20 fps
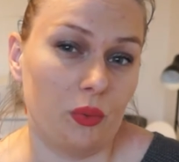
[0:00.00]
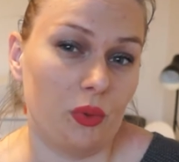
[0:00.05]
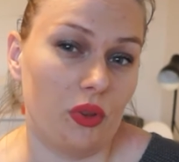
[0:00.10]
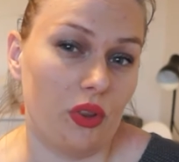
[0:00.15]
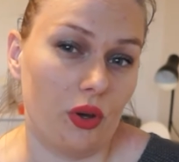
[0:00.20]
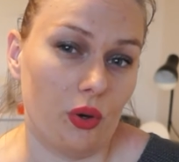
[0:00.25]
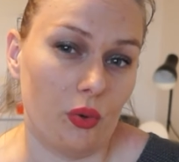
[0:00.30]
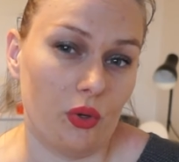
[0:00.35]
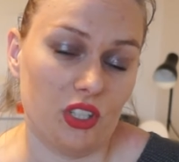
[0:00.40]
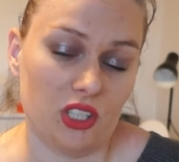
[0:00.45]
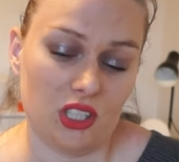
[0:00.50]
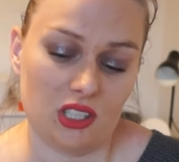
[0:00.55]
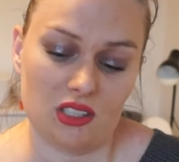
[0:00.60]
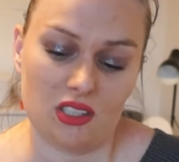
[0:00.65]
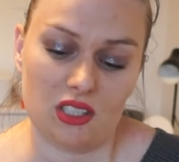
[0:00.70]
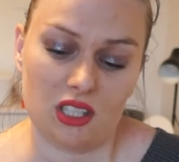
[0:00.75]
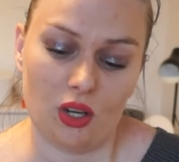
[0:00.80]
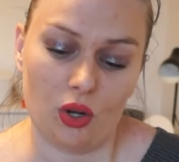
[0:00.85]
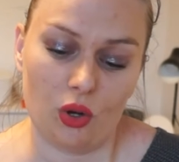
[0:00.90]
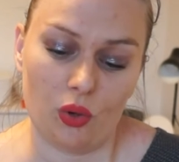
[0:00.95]
with
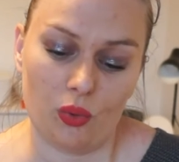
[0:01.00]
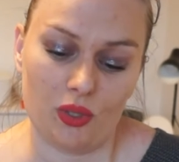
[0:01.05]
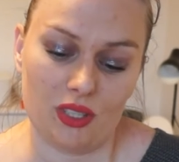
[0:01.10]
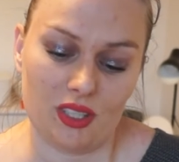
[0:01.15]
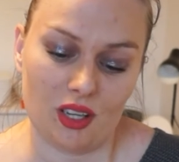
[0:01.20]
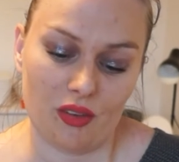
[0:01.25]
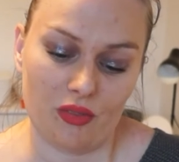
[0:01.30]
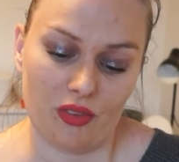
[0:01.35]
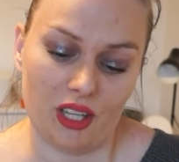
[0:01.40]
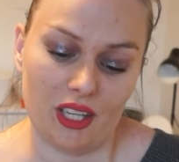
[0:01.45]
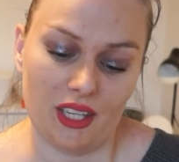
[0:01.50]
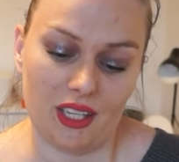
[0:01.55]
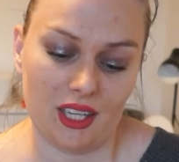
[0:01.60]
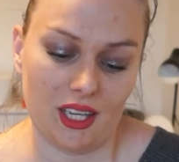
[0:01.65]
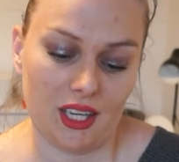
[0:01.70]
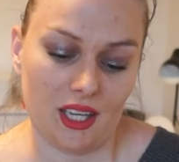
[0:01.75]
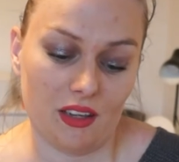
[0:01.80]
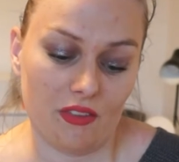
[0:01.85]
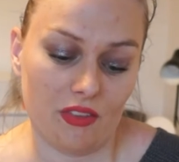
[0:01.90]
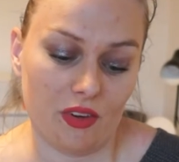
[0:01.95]
Origins they always have like
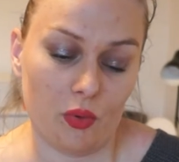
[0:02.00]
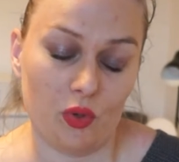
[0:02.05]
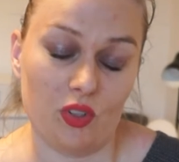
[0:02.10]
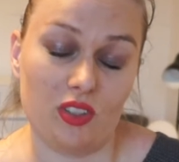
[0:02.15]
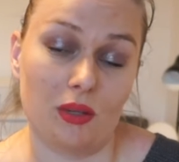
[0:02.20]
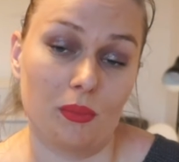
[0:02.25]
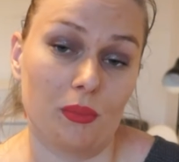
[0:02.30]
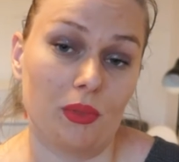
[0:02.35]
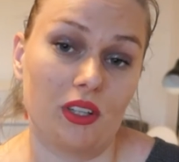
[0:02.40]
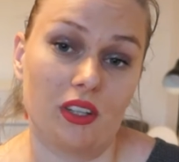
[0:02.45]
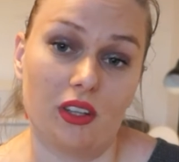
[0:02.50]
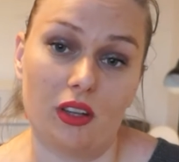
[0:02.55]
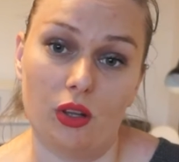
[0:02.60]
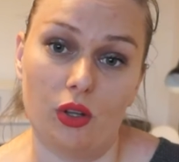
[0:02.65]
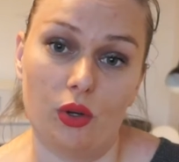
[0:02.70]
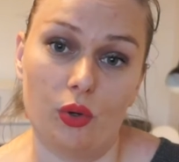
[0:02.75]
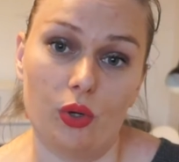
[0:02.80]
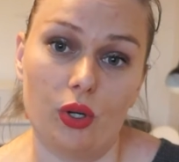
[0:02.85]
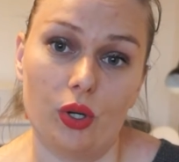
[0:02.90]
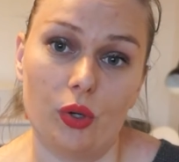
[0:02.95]
a very simple
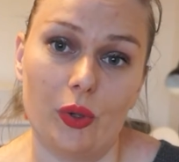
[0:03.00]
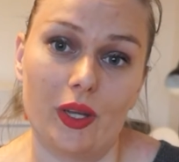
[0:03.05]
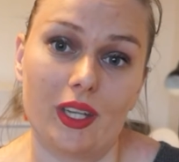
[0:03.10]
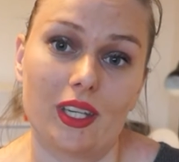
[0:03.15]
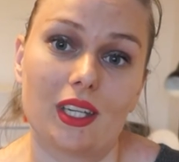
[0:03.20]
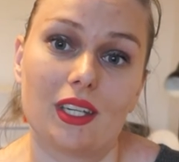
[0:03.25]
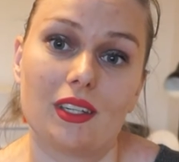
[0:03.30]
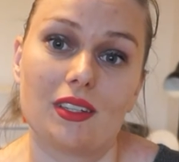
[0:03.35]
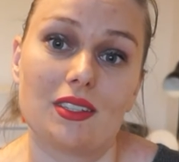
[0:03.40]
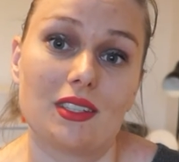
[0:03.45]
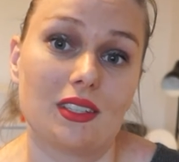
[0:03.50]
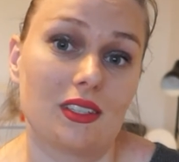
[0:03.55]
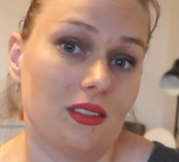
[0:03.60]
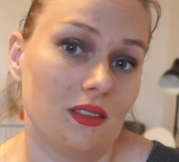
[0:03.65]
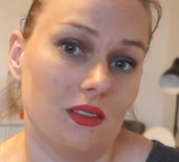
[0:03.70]
logo and then